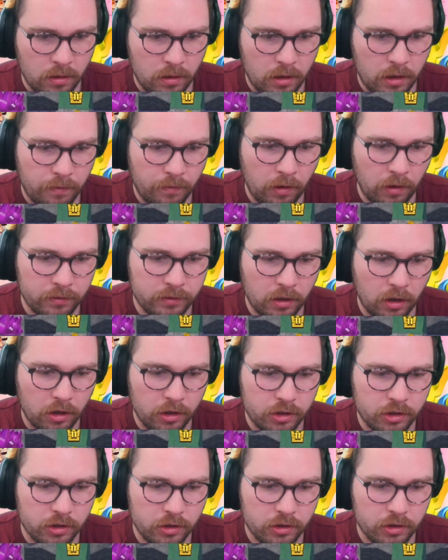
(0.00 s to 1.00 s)
Evolved
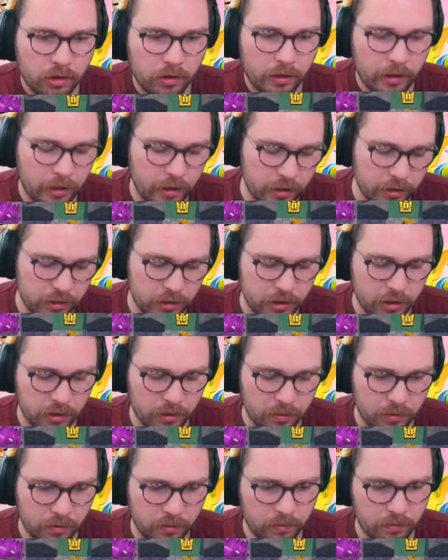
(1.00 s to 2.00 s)
Archers are really good
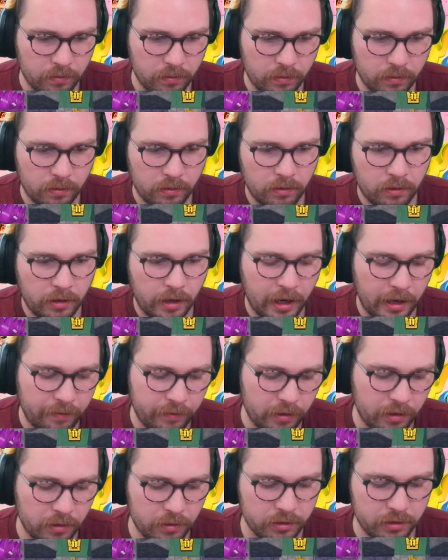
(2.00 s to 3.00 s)
too. They're kind of
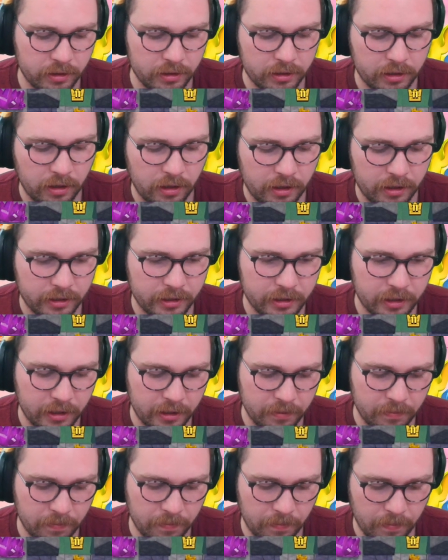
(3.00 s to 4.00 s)
a nuisance, honestly.
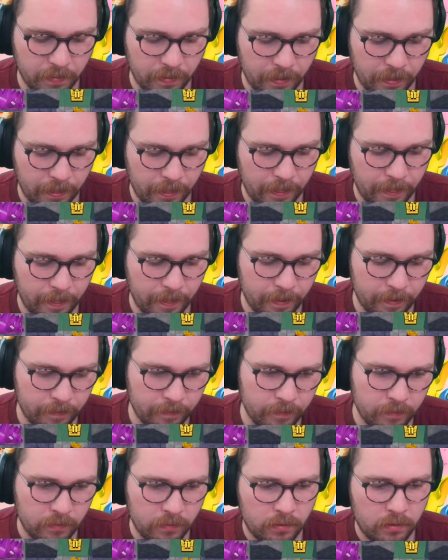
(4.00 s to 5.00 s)

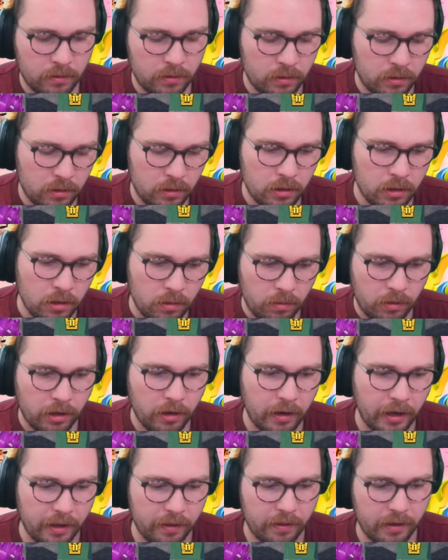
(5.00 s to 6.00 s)
I'm gonna
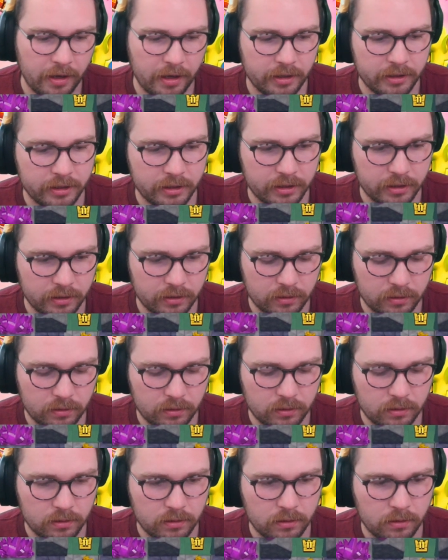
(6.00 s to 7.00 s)
go like this.
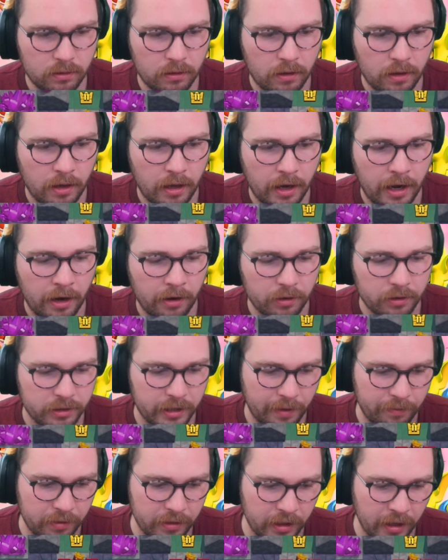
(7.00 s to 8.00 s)
And arrows
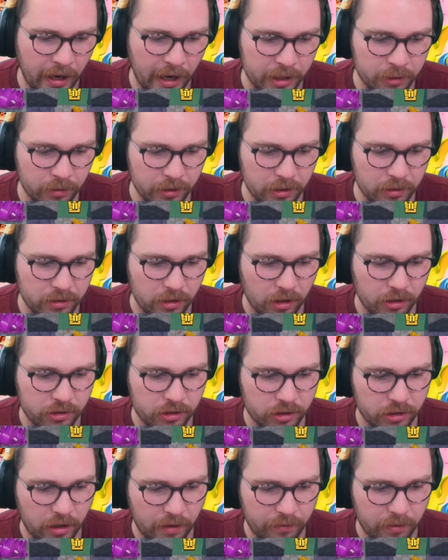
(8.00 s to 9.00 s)
everything. I just want those
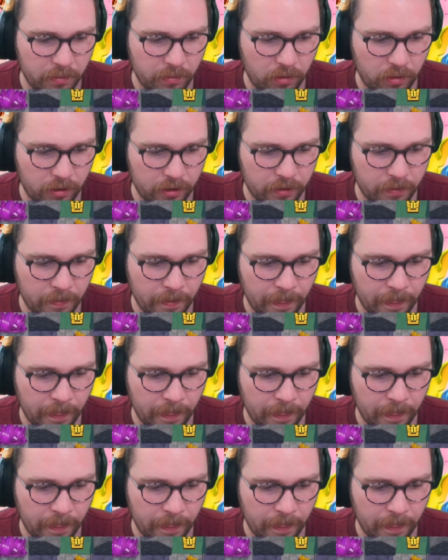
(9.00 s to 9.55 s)
Archers off the board.